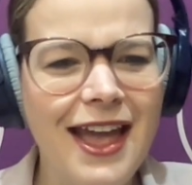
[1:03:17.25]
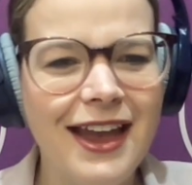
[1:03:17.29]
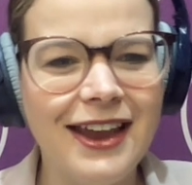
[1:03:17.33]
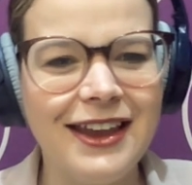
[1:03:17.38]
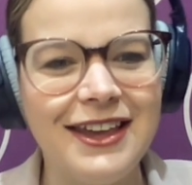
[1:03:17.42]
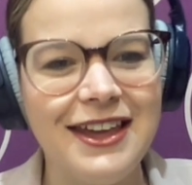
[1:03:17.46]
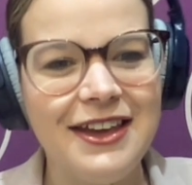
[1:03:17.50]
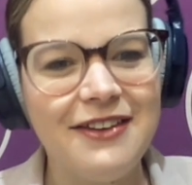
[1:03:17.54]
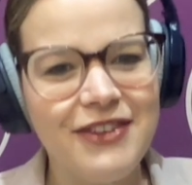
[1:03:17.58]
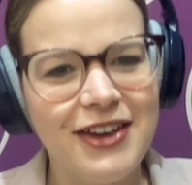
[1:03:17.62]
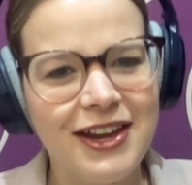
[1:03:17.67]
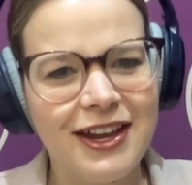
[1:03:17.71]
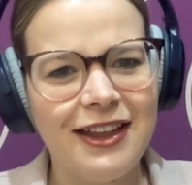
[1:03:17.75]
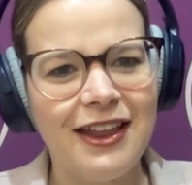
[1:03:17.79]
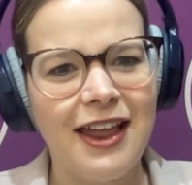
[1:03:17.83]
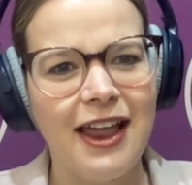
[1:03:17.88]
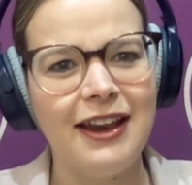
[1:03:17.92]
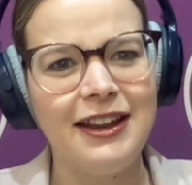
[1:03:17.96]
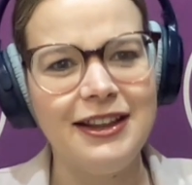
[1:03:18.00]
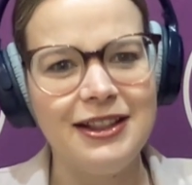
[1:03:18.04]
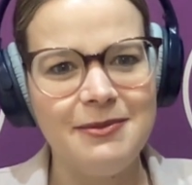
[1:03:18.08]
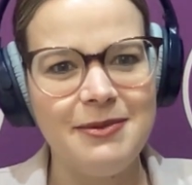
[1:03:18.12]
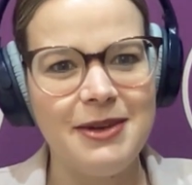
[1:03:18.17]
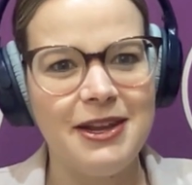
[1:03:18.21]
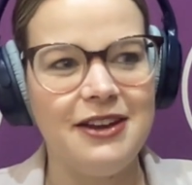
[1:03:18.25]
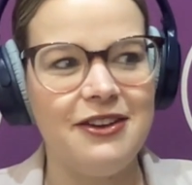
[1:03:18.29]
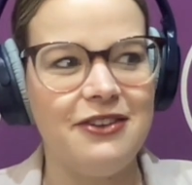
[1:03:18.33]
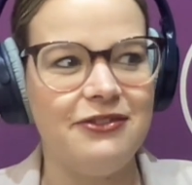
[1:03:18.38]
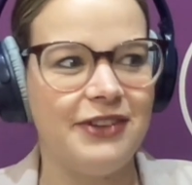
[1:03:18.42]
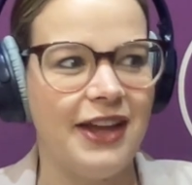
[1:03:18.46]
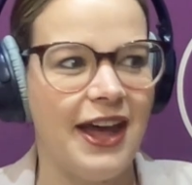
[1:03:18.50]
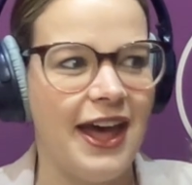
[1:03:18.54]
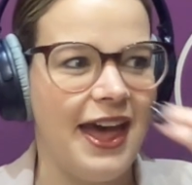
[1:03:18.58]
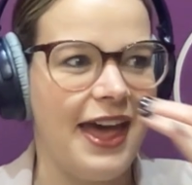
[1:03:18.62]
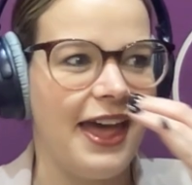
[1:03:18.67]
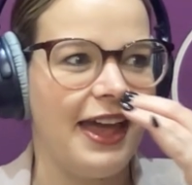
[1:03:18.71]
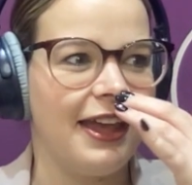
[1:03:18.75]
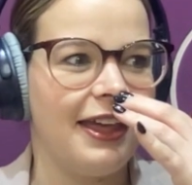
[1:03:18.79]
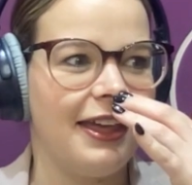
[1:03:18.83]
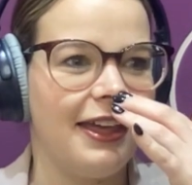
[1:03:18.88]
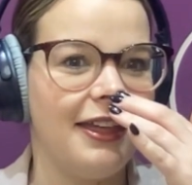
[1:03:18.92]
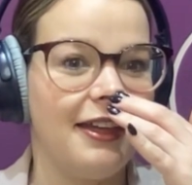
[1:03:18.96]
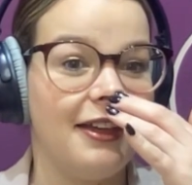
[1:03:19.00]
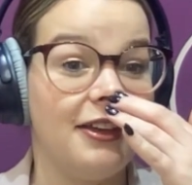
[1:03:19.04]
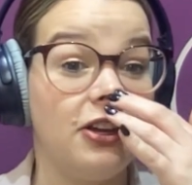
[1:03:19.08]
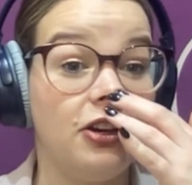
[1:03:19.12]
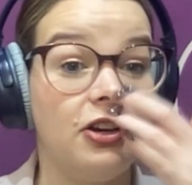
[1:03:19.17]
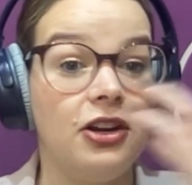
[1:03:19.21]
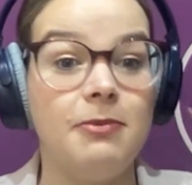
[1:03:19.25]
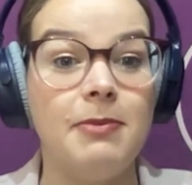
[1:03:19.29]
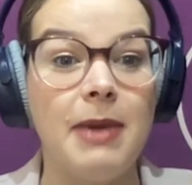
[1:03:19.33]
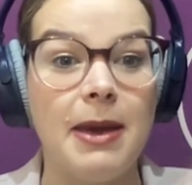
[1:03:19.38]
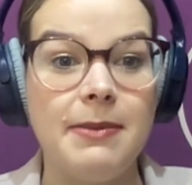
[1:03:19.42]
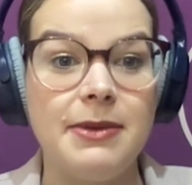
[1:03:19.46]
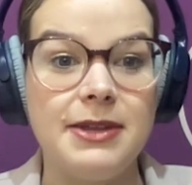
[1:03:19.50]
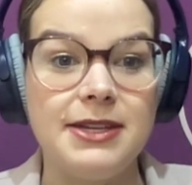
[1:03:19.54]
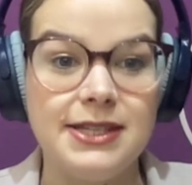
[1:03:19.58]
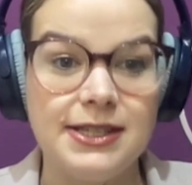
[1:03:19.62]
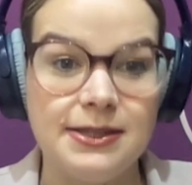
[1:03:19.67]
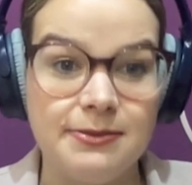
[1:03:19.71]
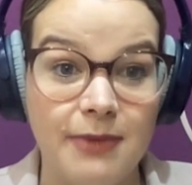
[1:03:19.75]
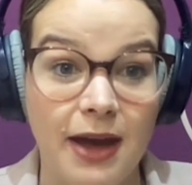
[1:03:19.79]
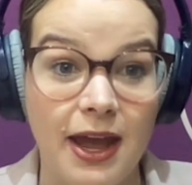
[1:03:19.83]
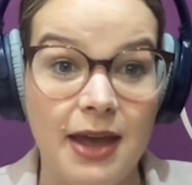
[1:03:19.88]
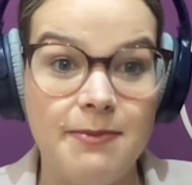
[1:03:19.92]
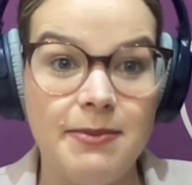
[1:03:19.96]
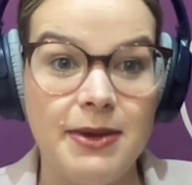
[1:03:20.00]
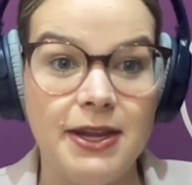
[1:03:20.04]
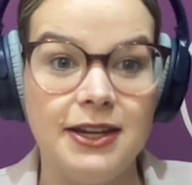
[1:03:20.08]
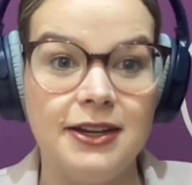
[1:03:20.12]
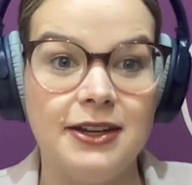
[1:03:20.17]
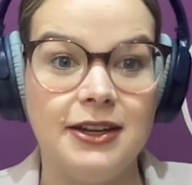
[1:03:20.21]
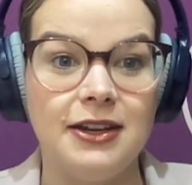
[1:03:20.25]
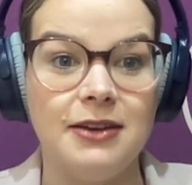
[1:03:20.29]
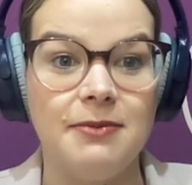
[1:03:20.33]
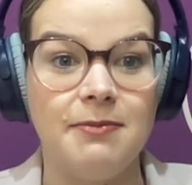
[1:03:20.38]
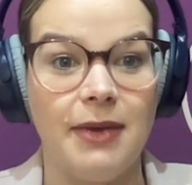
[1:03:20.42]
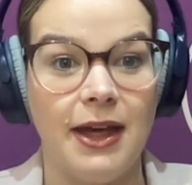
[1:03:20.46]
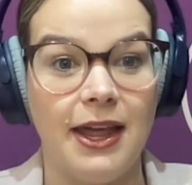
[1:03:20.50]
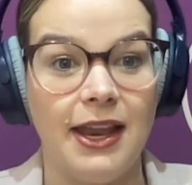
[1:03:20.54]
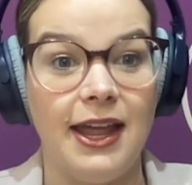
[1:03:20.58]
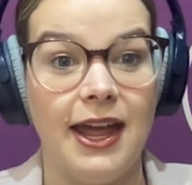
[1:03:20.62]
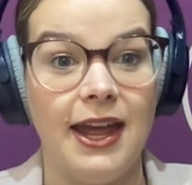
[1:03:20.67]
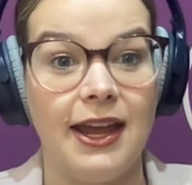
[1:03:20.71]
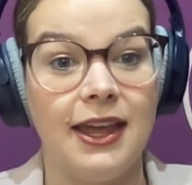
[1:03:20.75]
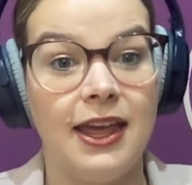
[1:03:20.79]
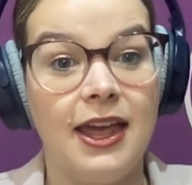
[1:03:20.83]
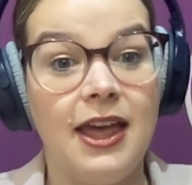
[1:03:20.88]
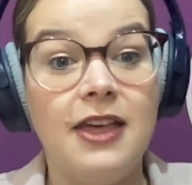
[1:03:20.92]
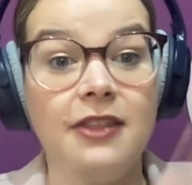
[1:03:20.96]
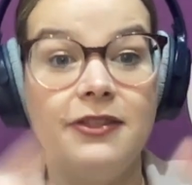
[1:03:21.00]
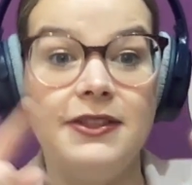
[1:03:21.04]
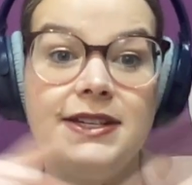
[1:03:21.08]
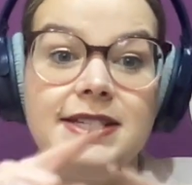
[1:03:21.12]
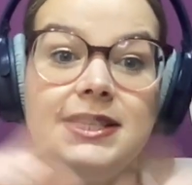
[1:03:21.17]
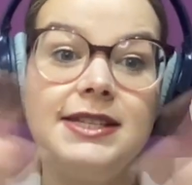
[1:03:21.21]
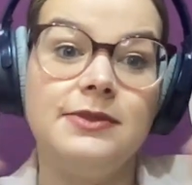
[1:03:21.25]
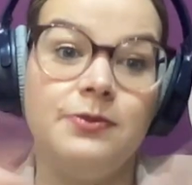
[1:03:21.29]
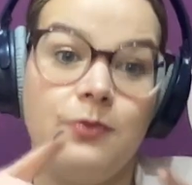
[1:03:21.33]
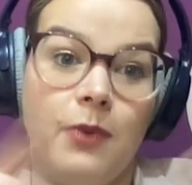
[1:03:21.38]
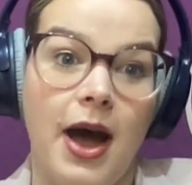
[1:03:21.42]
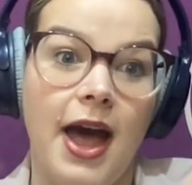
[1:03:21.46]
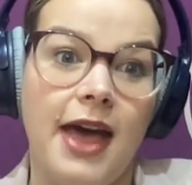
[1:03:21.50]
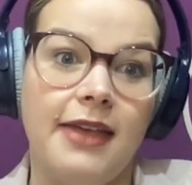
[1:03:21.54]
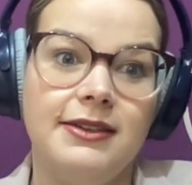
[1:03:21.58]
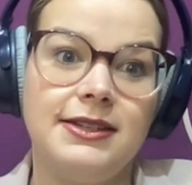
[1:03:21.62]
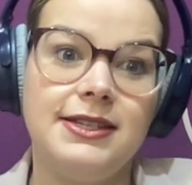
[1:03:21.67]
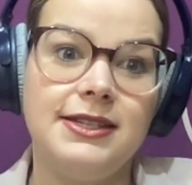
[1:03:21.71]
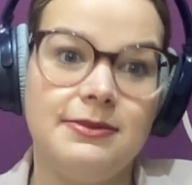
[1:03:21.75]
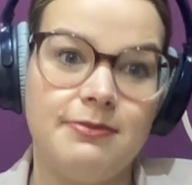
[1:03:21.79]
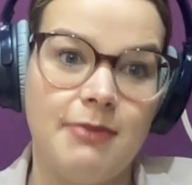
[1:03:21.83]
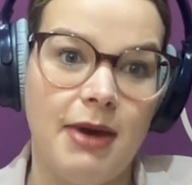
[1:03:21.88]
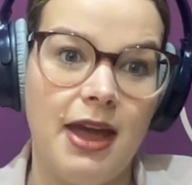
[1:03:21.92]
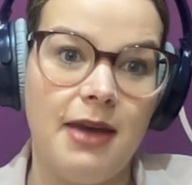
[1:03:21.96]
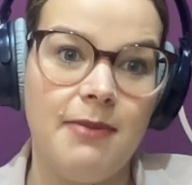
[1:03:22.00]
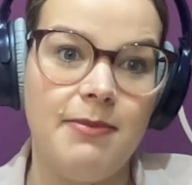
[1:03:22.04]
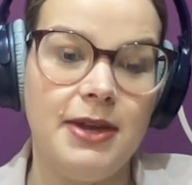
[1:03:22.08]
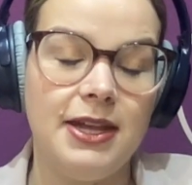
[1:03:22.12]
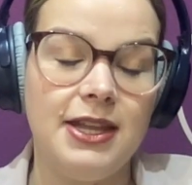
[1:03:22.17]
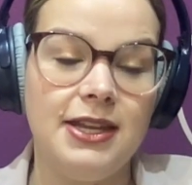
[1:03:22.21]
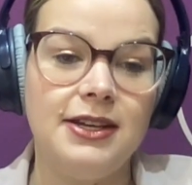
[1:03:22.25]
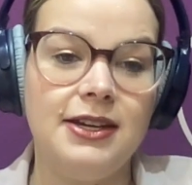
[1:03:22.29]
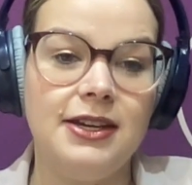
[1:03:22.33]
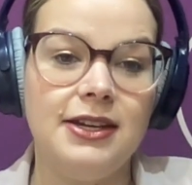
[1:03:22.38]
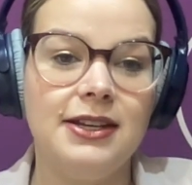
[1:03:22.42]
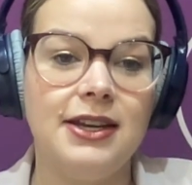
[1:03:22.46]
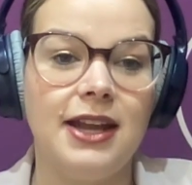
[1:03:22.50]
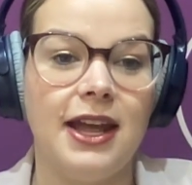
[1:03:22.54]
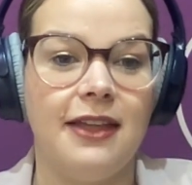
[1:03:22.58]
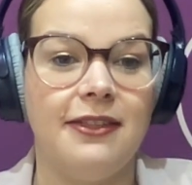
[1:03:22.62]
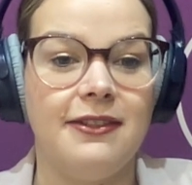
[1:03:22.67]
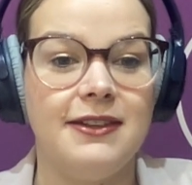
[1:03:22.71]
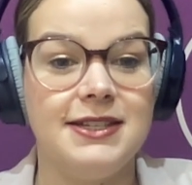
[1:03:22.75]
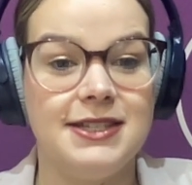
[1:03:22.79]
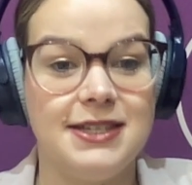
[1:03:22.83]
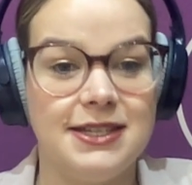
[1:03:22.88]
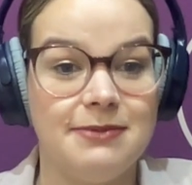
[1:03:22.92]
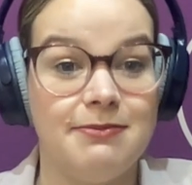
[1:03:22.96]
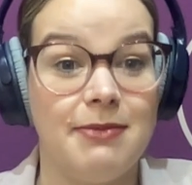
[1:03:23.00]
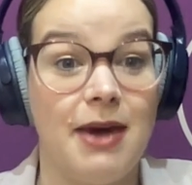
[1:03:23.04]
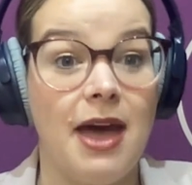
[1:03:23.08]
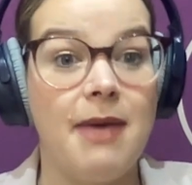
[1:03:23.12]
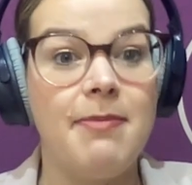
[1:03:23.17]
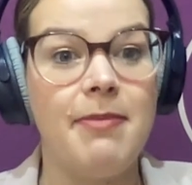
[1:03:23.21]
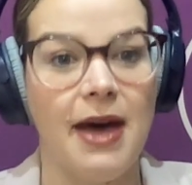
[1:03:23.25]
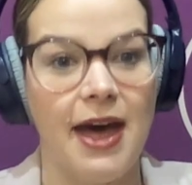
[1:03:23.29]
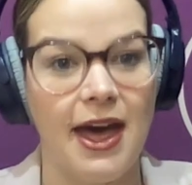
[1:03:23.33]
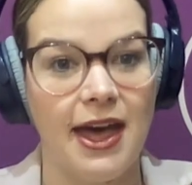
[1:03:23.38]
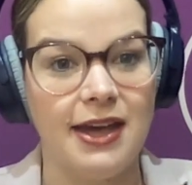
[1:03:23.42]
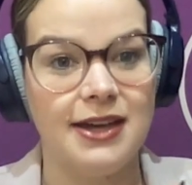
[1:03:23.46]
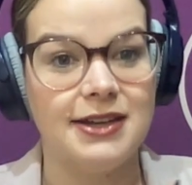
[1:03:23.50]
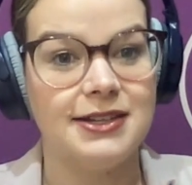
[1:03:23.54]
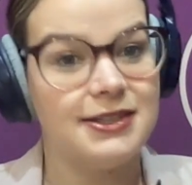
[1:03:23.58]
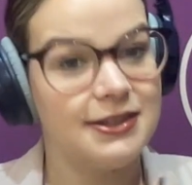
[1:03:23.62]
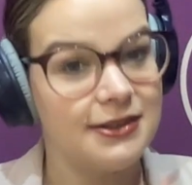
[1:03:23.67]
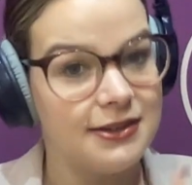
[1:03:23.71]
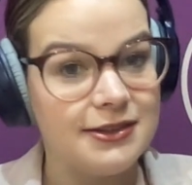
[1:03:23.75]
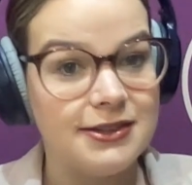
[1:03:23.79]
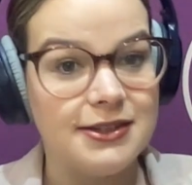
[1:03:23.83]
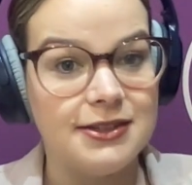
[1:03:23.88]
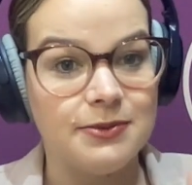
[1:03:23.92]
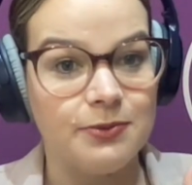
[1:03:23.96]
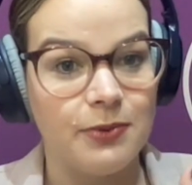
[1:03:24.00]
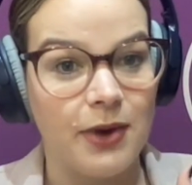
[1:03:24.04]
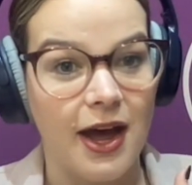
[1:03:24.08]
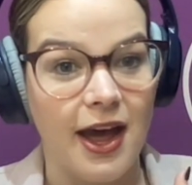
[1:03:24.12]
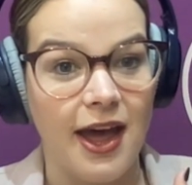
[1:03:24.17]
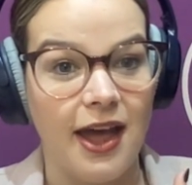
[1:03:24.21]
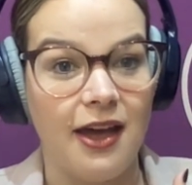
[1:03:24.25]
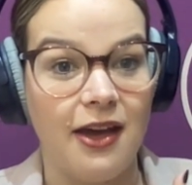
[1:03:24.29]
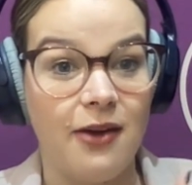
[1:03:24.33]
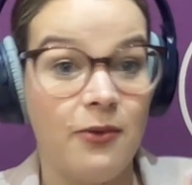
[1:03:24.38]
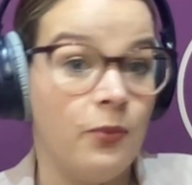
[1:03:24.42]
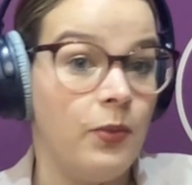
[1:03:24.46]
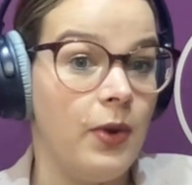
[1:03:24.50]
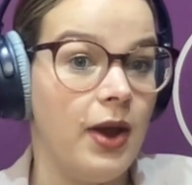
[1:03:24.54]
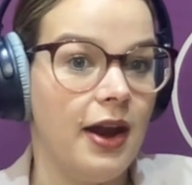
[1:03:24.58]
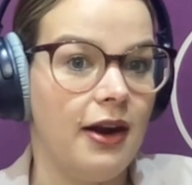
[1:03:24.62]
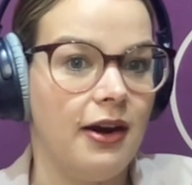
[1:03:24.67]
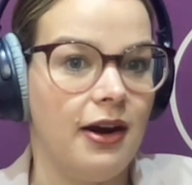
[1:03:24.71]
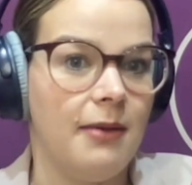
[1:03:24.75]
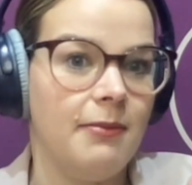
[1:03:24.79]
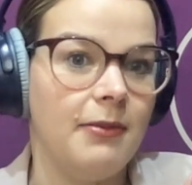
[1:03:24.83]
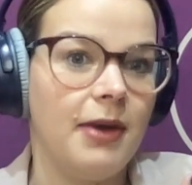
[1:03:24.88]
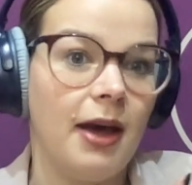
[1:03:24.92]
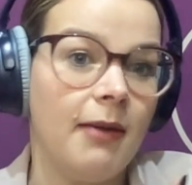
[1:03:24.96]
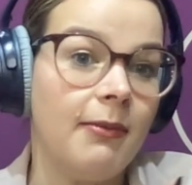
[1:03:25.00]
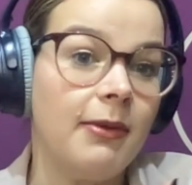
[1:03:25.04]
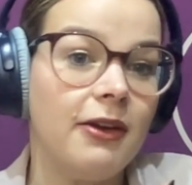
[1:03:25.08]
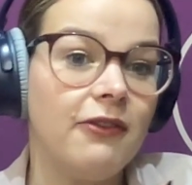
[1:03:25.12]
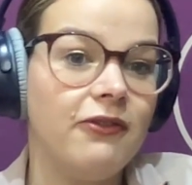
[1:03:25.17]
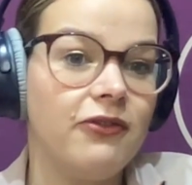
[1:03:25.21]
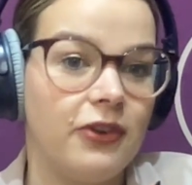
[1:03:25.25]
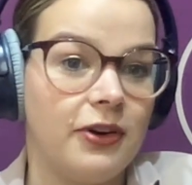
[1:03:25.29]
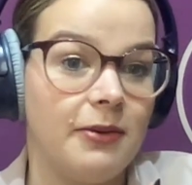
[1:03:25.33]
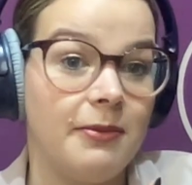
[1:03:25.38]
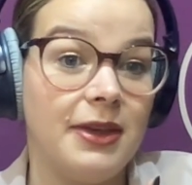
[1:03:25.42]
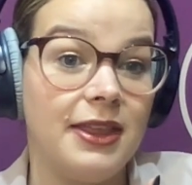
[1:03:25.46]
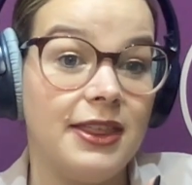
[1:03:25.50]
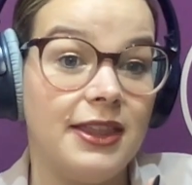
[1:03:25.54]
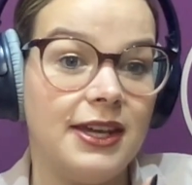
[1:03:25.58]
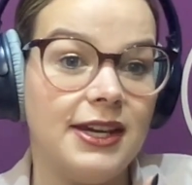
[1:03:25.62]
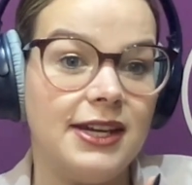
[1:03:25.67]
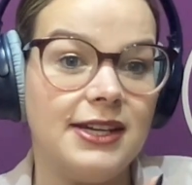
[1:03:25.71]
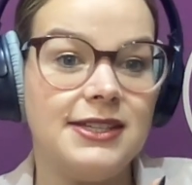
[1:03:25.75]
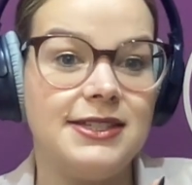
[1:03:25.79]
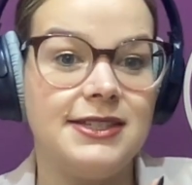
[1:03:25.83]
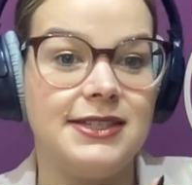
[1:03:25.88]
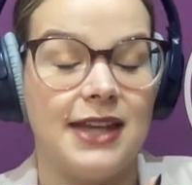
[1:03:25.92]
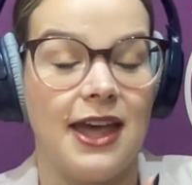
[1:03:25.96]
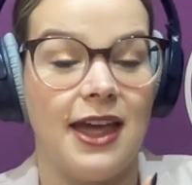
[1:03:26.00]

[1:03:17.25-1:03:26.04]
giving a little bit of like, maybe this is my opinion, but like this is why this is my opinion and this is my bias and this is where I'm coming from in this.